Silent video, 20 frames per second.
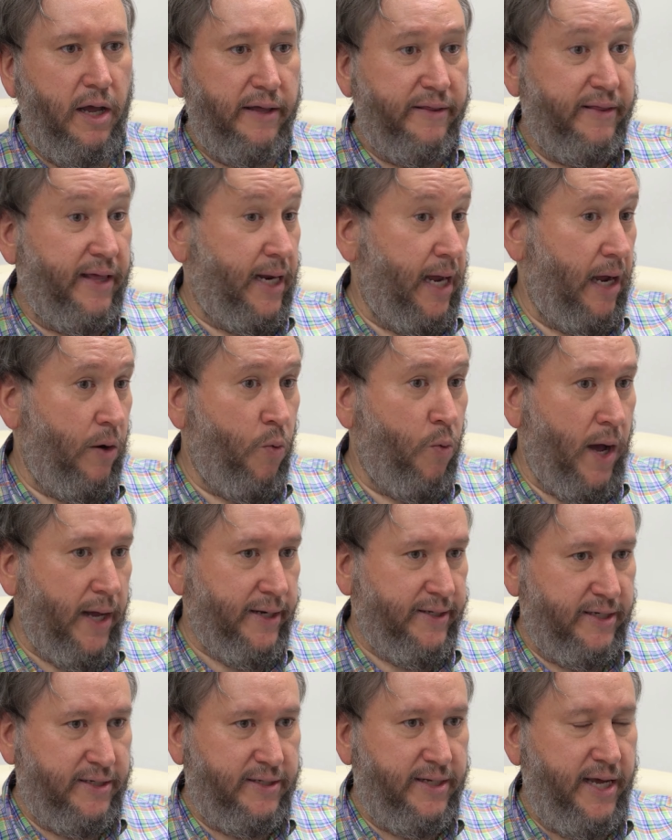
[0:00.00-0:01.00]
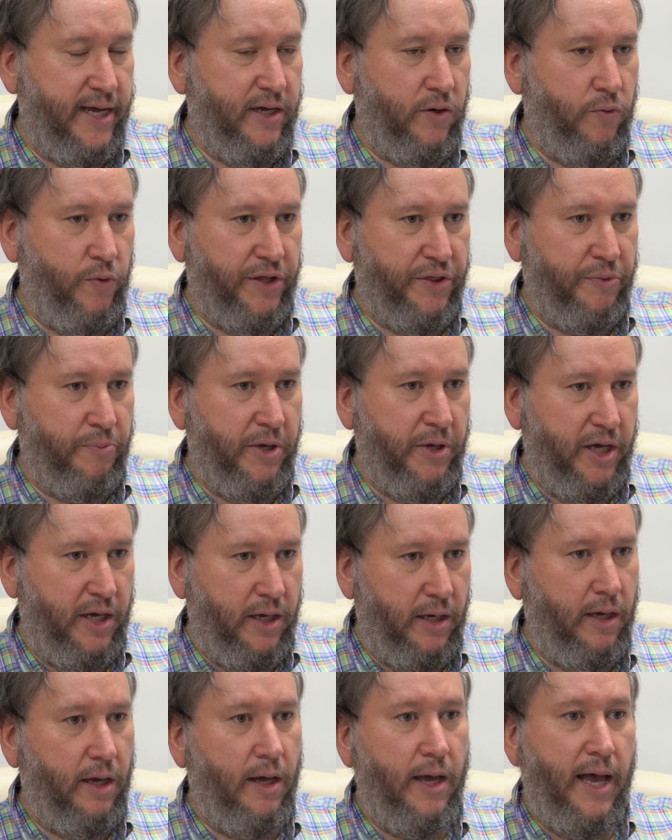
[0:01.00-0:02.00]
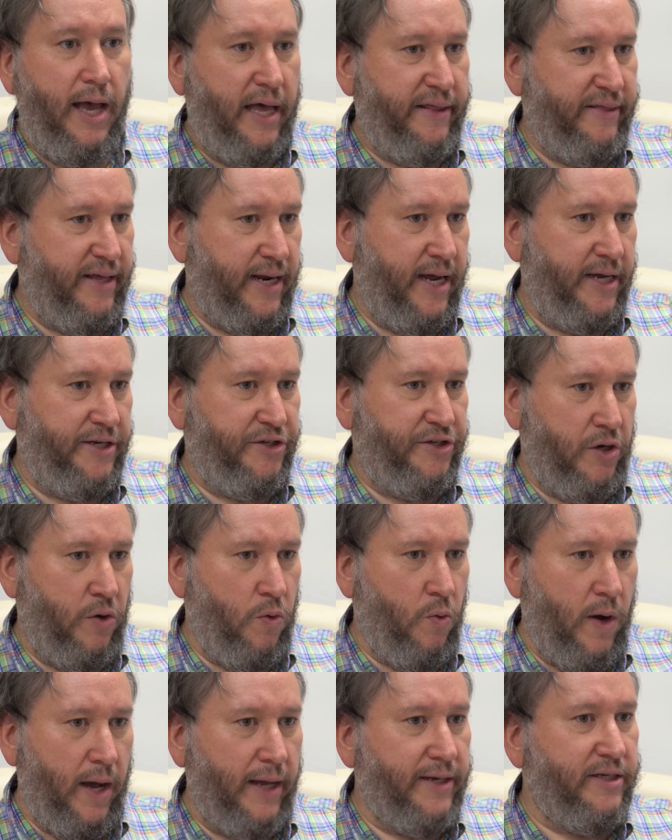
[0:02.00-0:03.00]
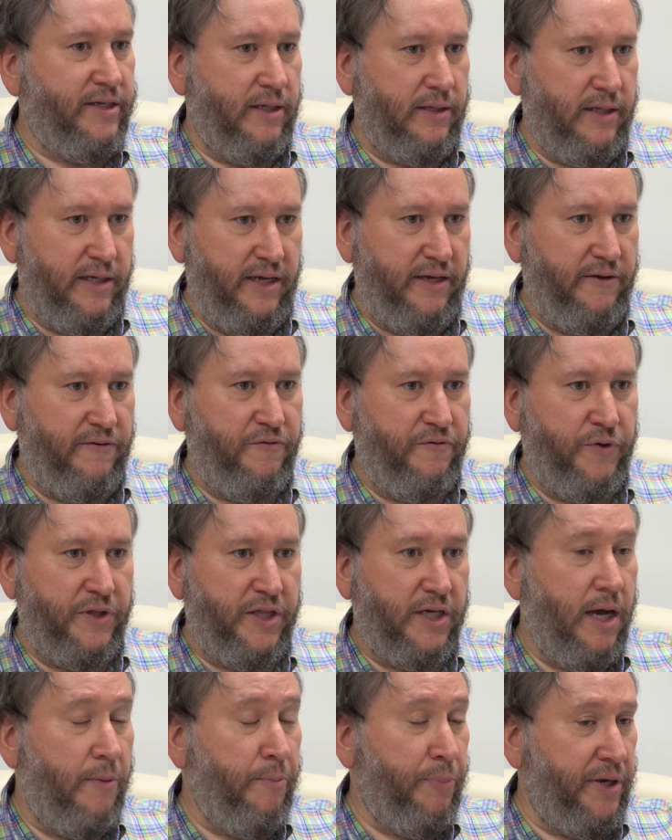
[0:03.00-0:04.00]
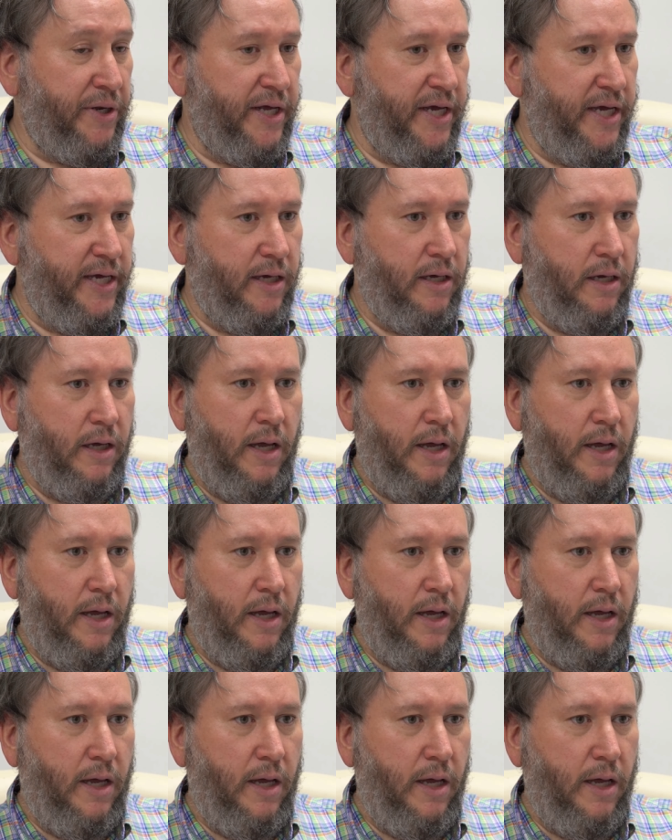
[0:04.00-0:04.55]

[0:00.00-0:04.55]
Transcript: that I want to take with me and that I don't want to leave with the company.